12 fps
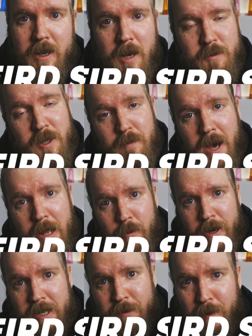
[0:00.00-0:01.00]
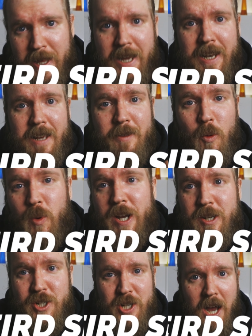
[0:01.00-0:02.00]
comes to mind when explaining the
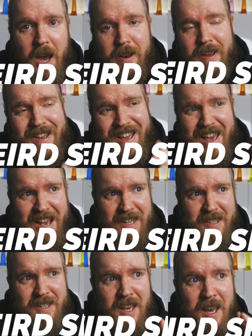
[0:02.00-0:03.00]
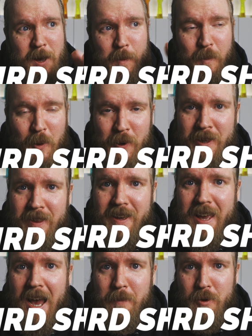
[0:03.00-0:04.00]
weird shot is putting the
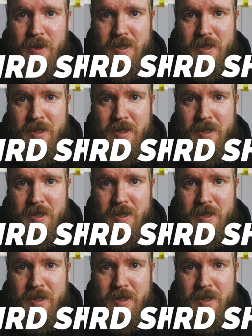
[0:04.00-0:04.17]
camera